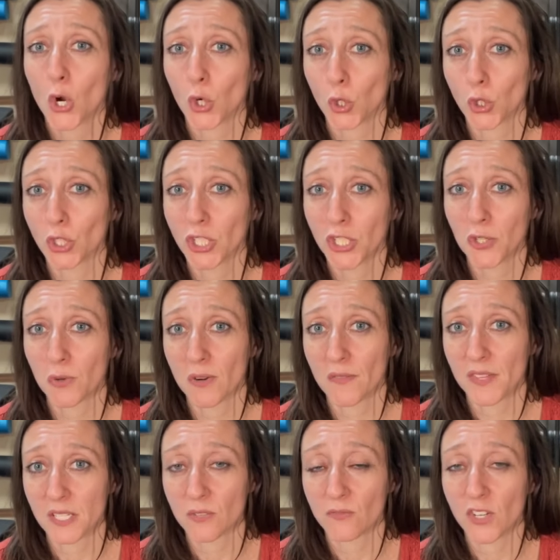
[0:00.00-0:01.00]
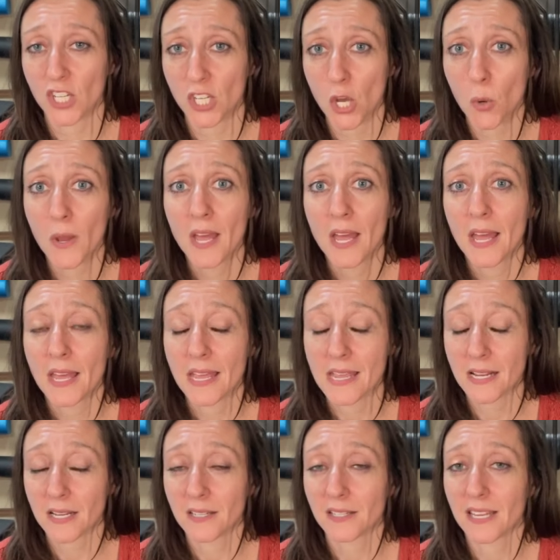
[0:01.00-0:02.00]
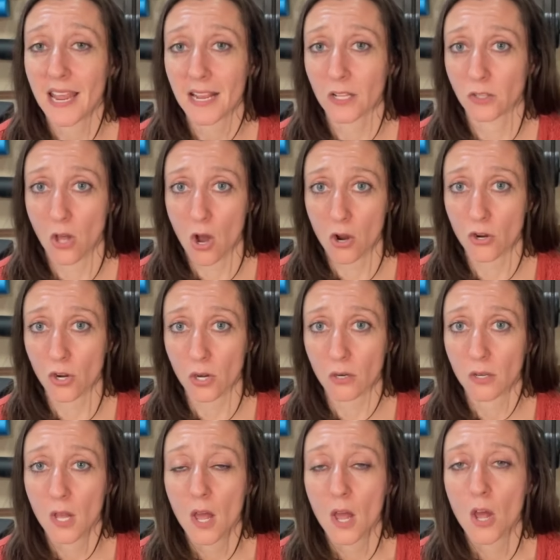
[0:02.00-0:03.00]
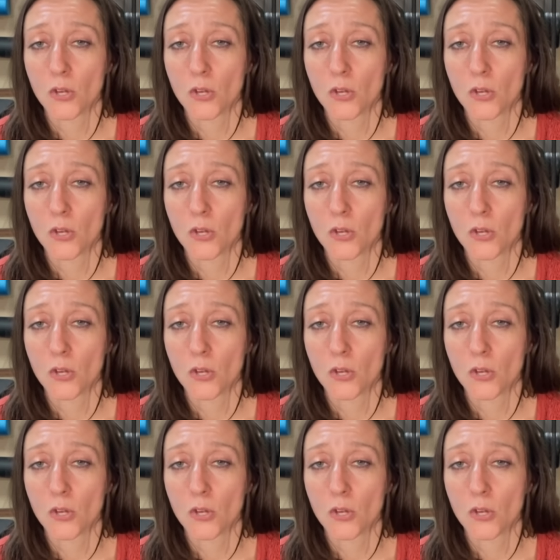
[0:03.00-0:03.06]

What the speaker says: earlier in this video, it can take longer.